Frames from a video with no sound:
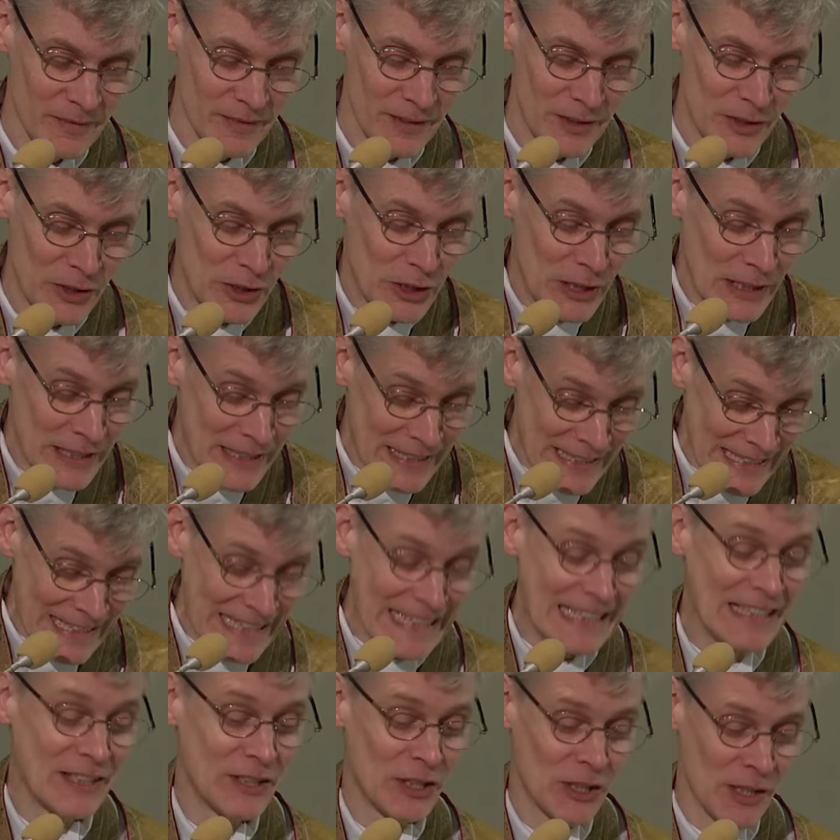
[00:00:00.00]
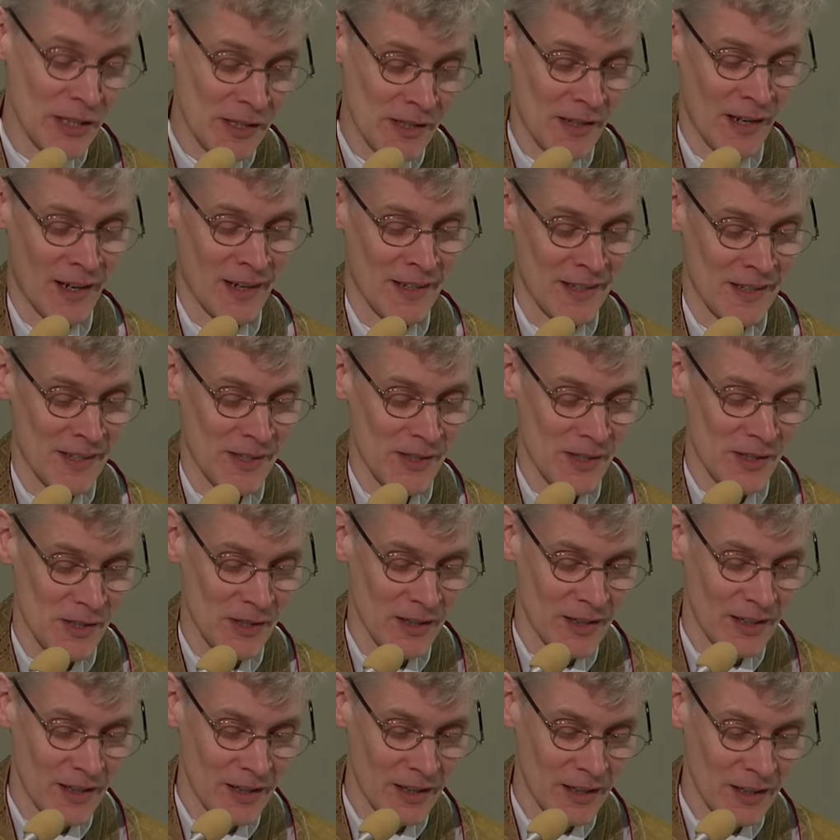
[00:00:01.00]
She teaches us
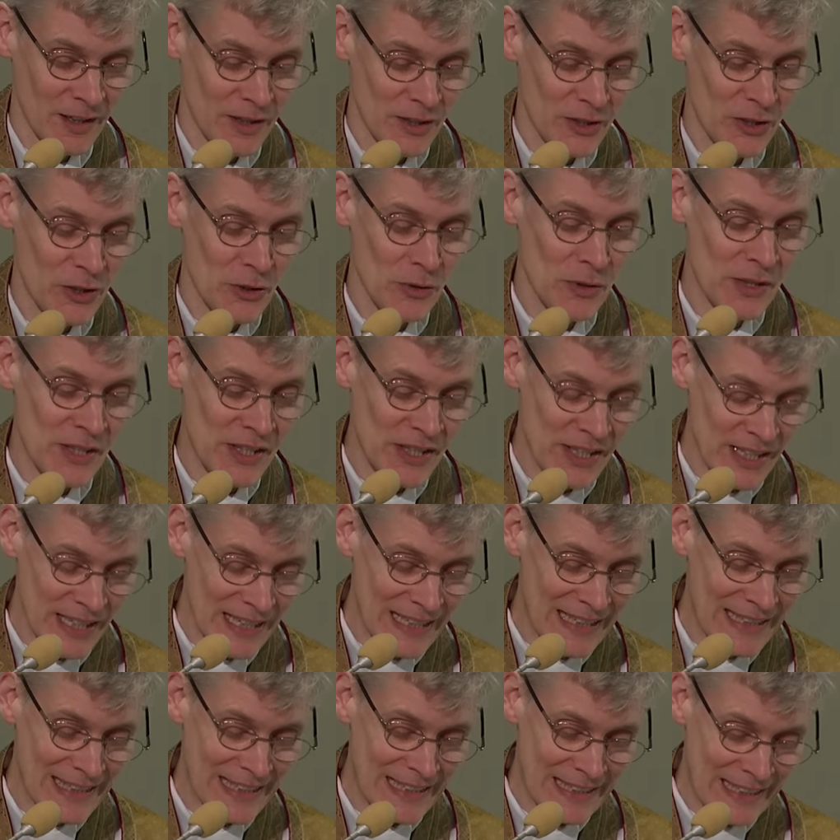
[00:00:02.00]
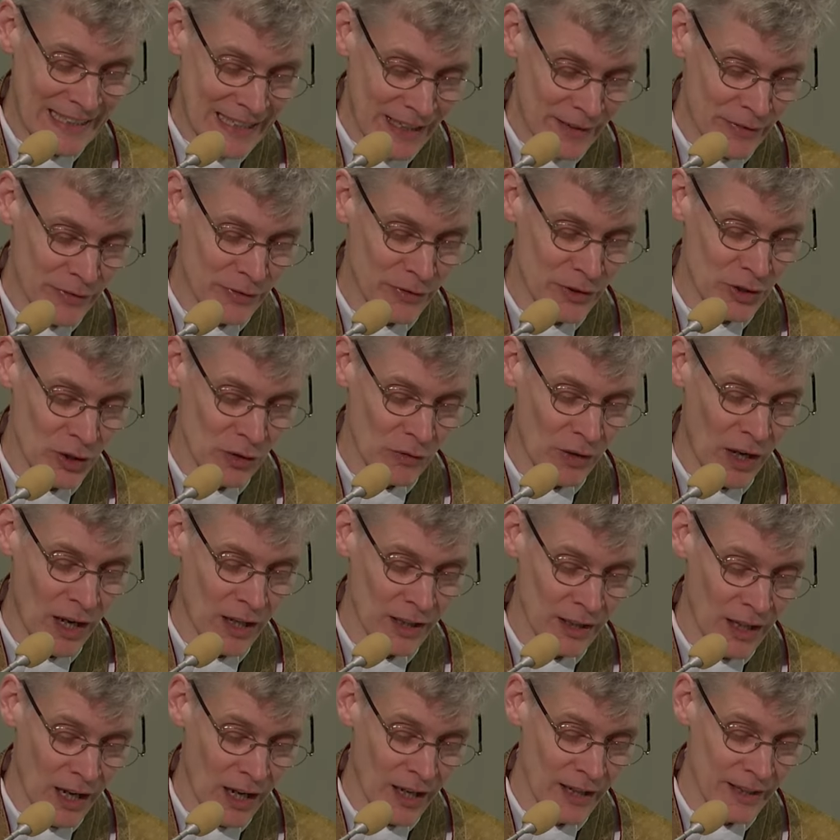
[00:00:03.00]
to see the gift of our
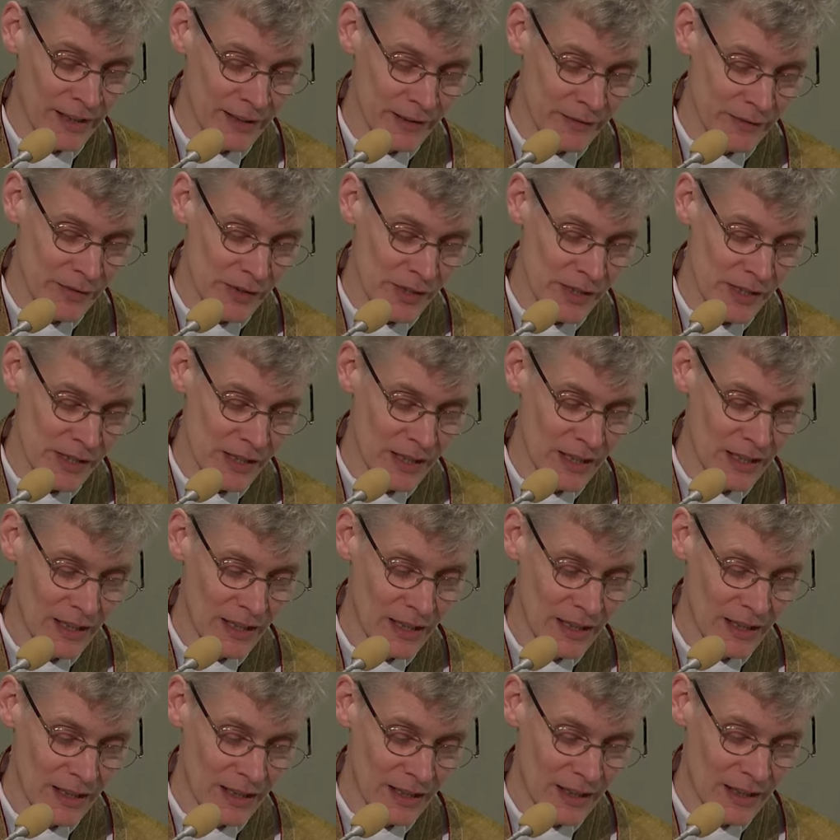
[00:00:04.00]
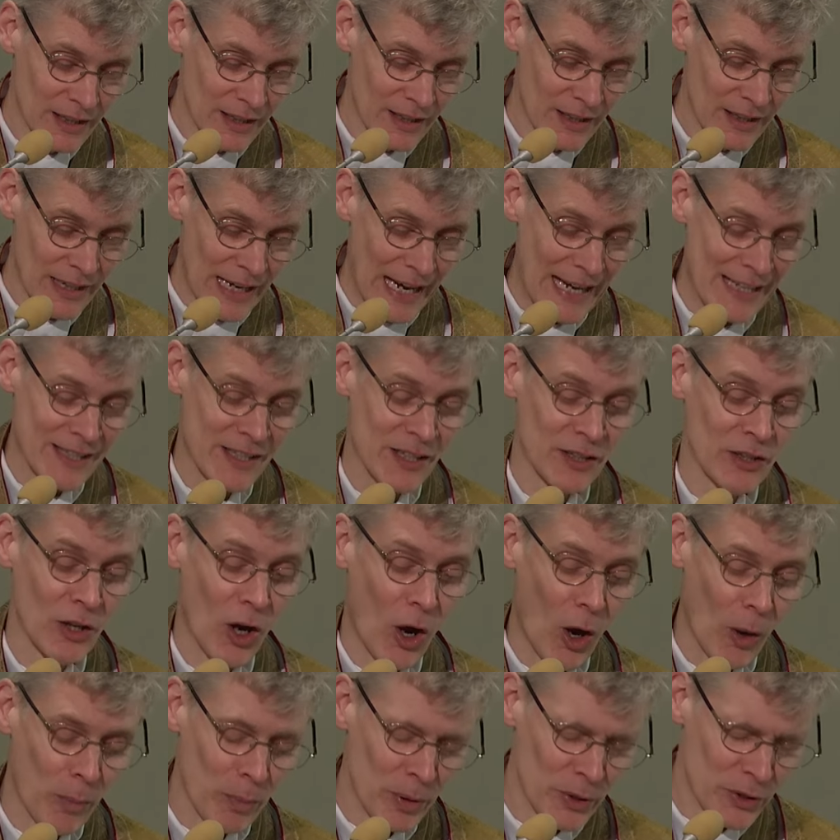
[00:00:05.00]
lives as an
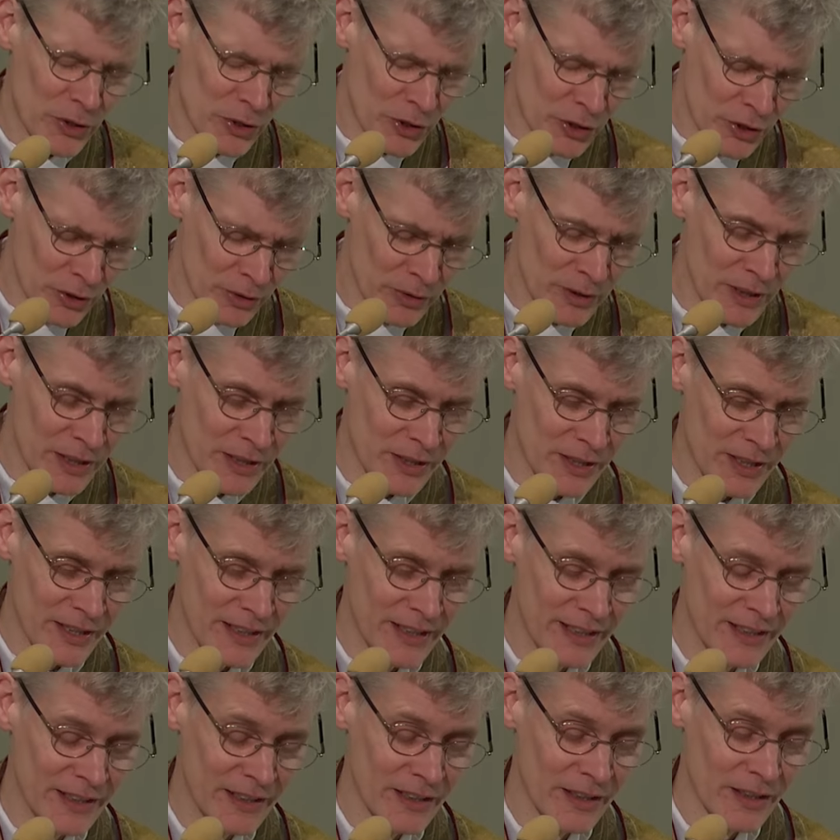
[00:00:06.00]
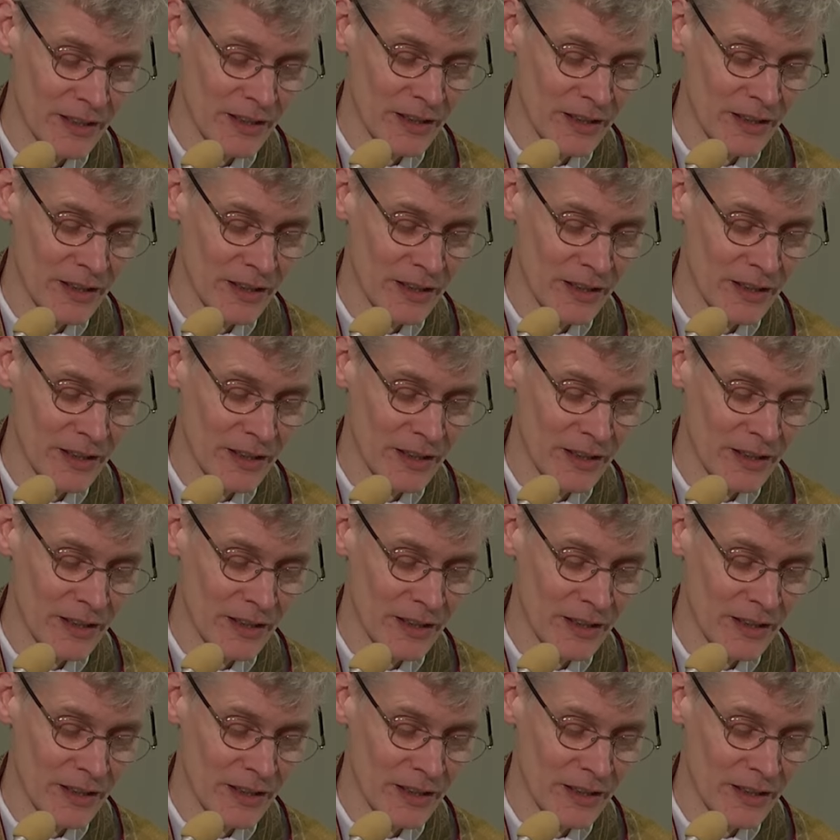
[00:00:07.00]
opportunity